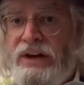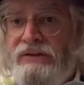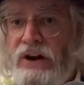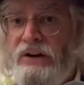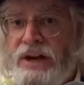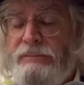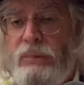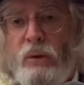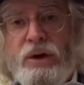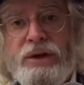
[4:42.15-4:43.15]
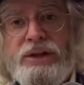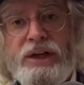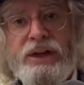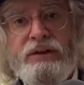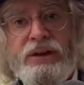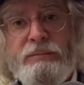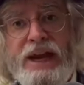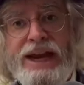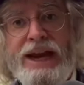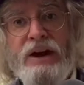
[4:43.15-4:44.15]
very important here in the
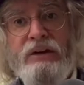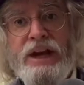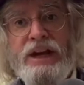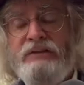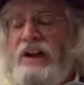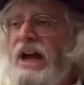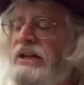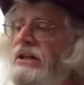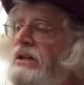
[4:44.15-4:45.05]
Bay Area. In fact,